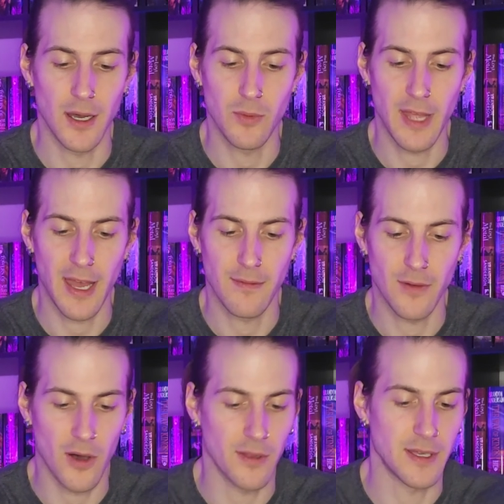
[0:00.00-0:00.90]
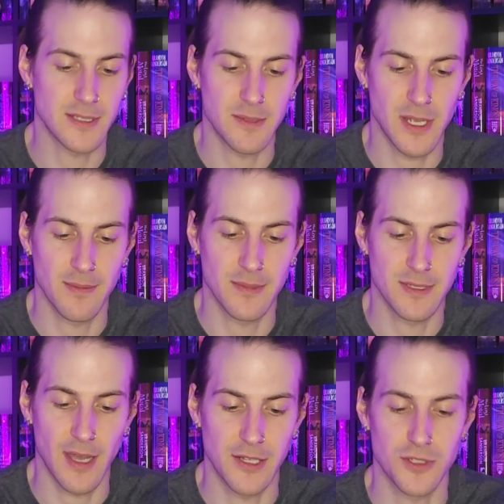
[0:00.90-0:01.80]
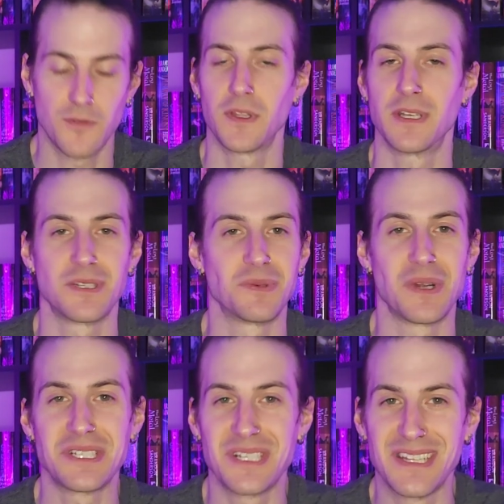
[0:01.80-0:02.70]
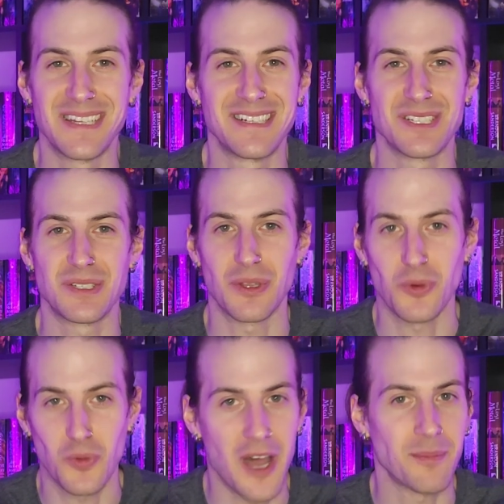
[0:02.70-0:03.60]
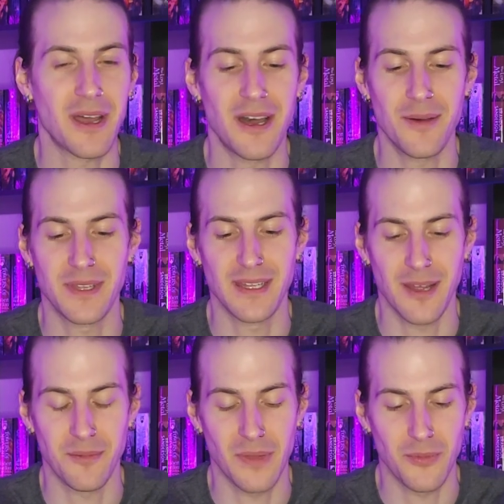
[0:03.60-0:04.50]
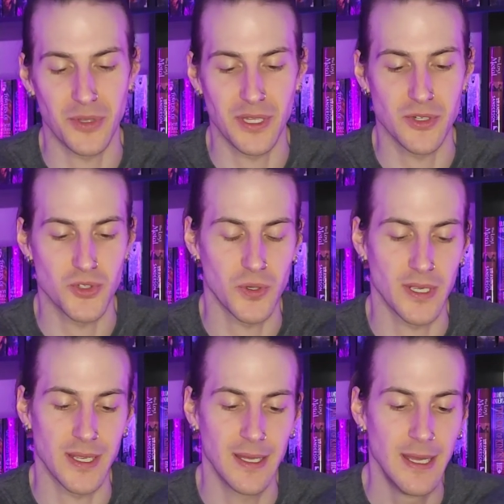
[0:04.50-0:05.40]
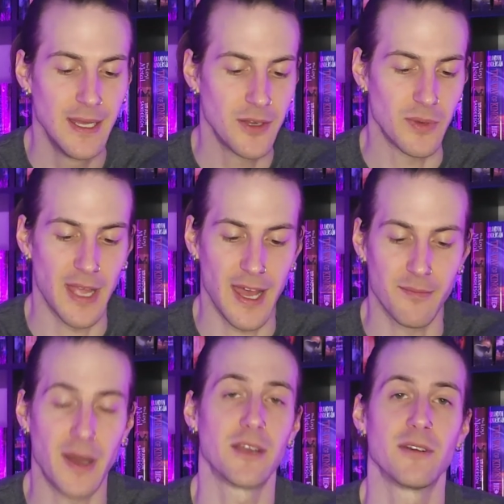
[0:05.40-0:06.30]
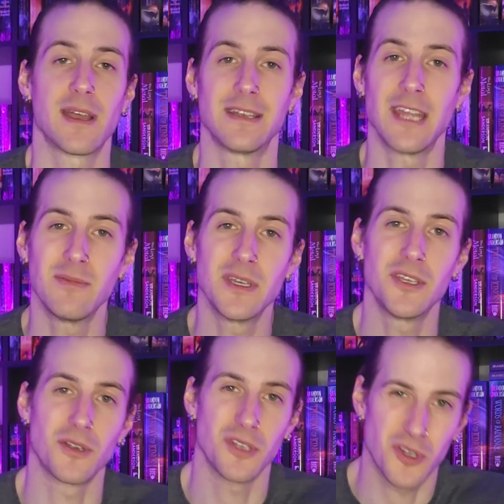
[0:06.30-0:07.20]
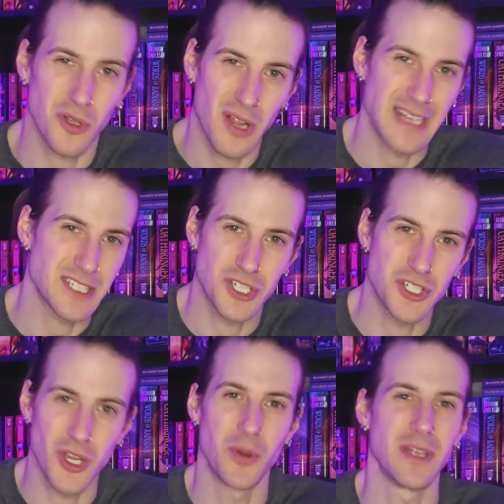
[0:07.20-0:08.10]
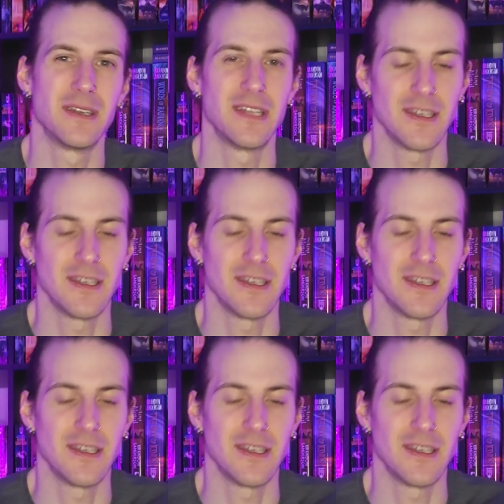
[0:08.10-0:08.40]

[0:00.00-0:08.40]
We have Alia Sometimes Hides Her Feelings in Russian, the rom-com that I'm really enjoying. We have My Hero Academia, your classic shonen